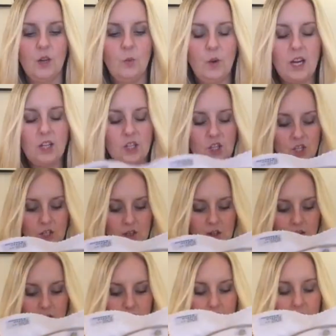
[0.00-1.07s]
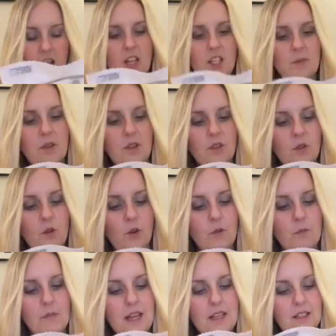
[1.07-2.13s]
Which my husband
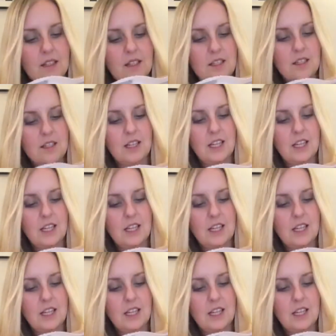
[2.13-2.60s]
thought meant,